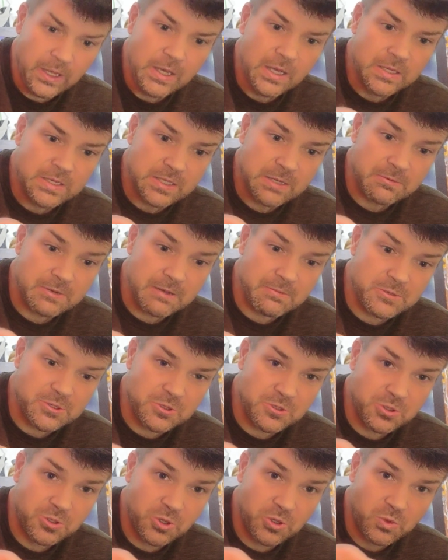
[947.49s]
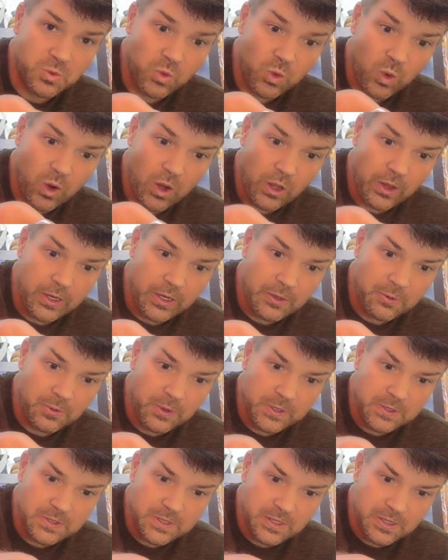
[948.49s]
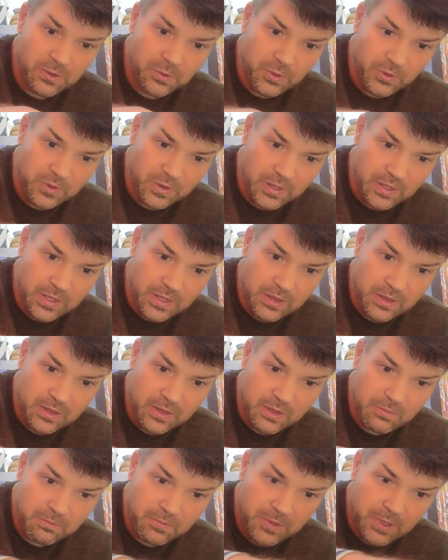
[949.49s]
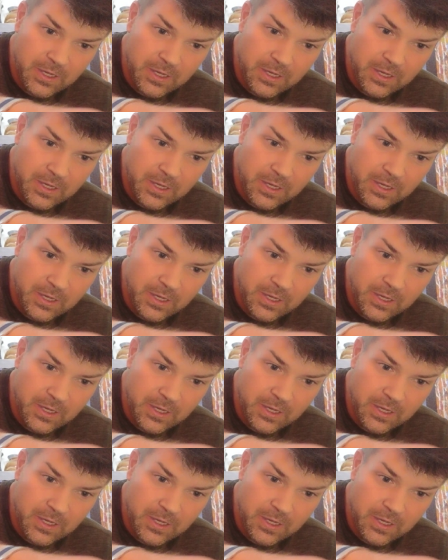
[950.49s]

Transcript: Sometimes there's good quality ones in there within them,